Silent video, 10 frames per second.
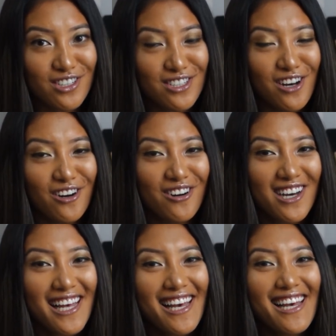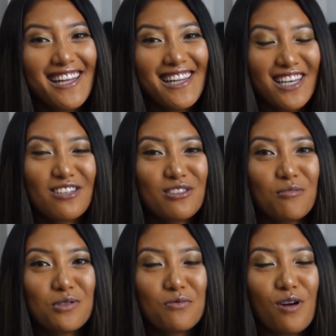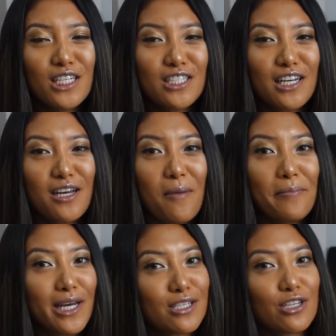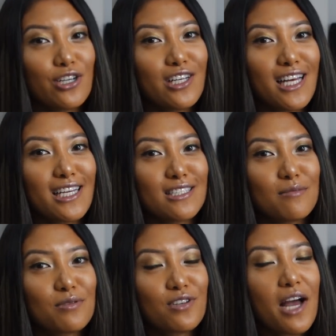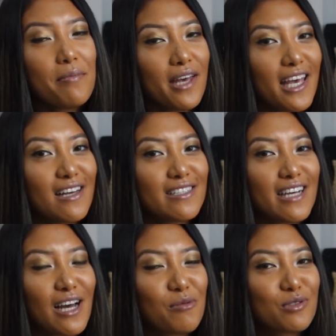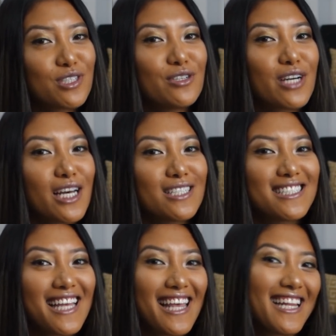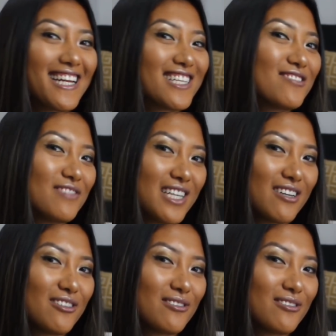So thank you so much for watching. Make sure you like and subscribe, and I will see you guys in the next video.